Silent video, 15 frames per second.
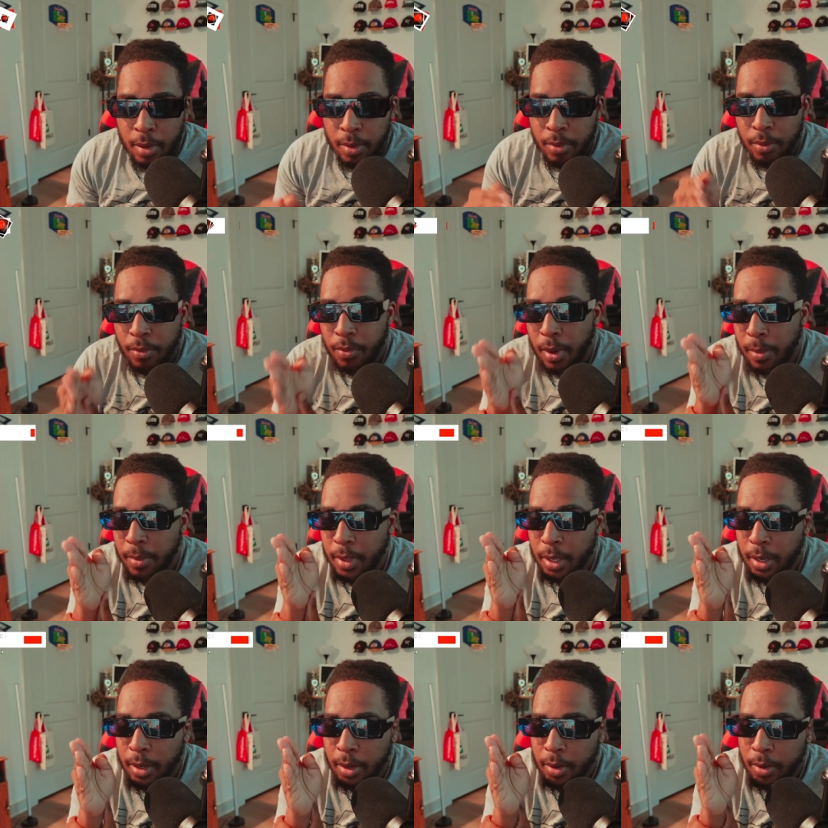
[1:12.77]
from
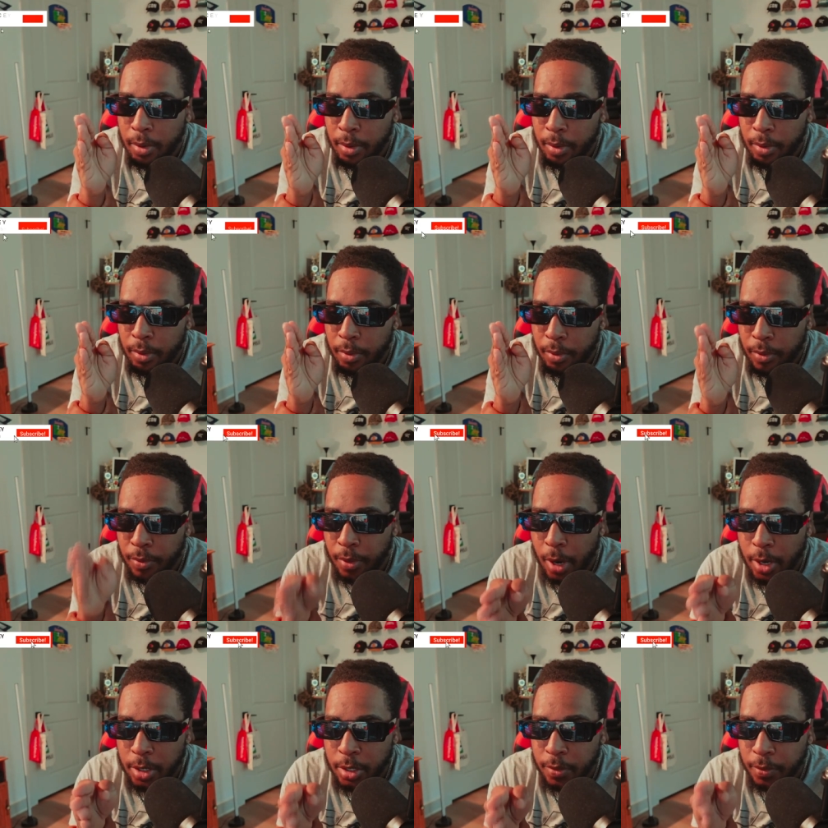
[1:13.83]
the
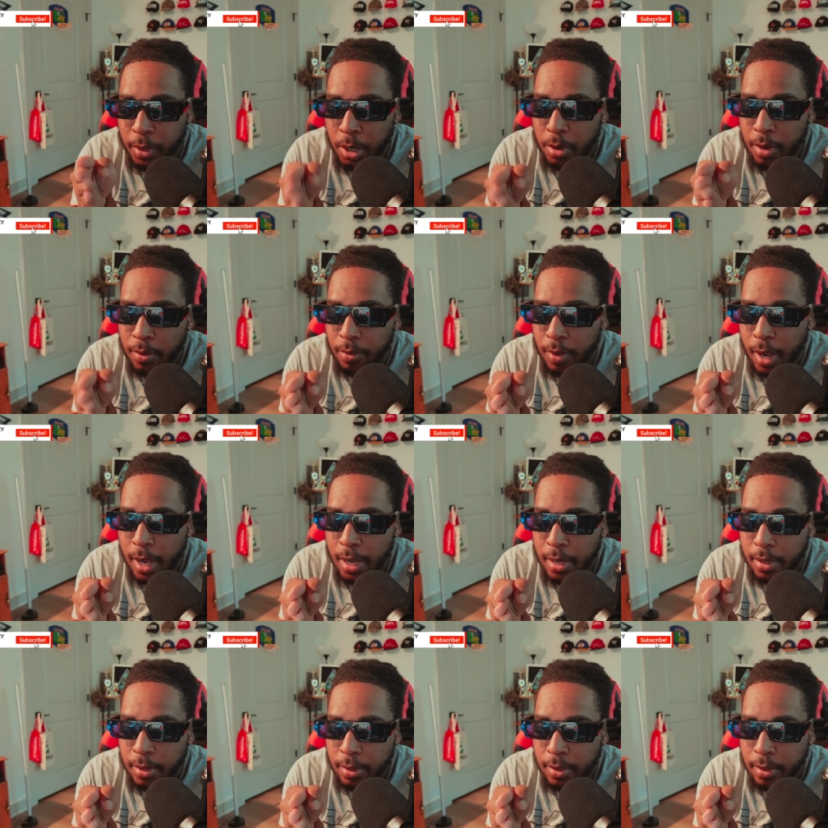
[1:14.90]
first Fury fight